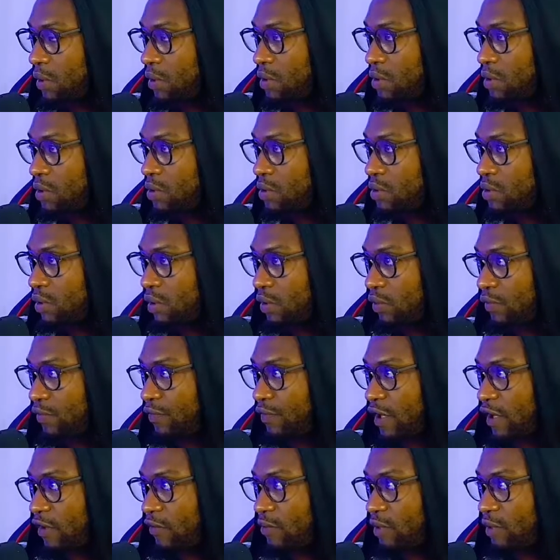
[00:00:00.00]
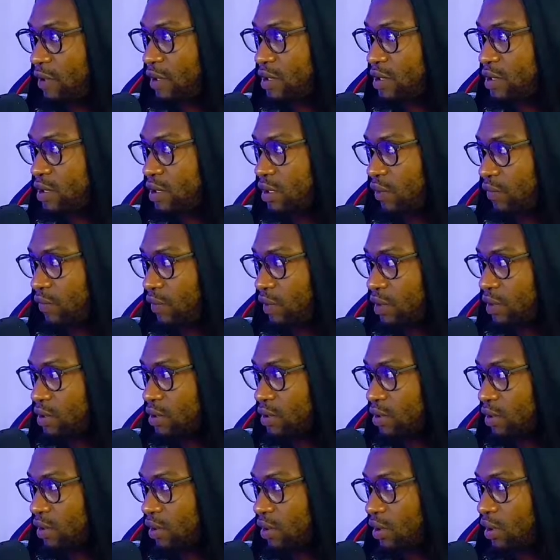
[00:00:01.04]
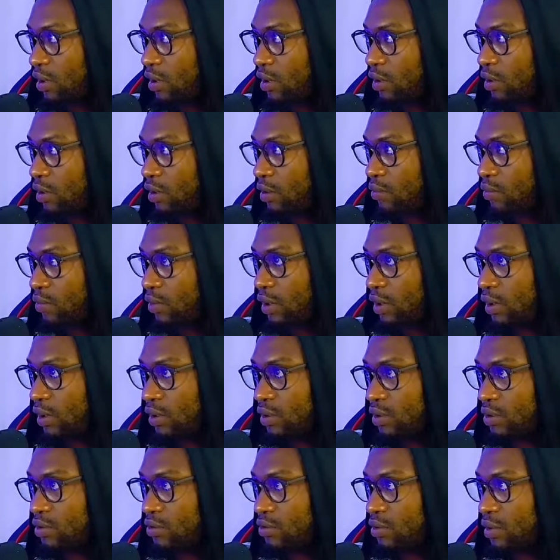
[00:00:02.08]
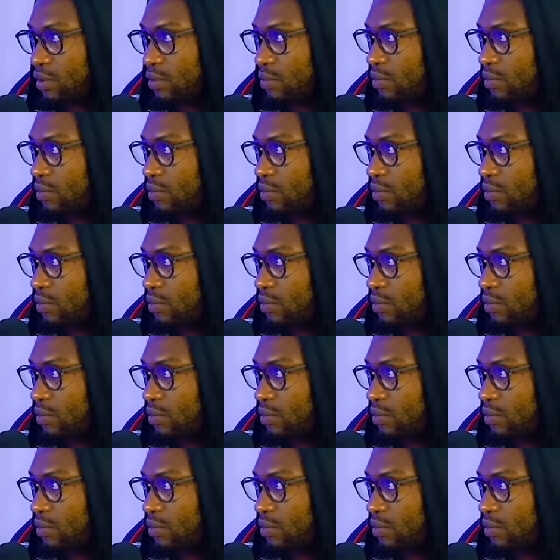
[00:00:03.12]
So in 5 minutes, if he's not here, and they will end the stream.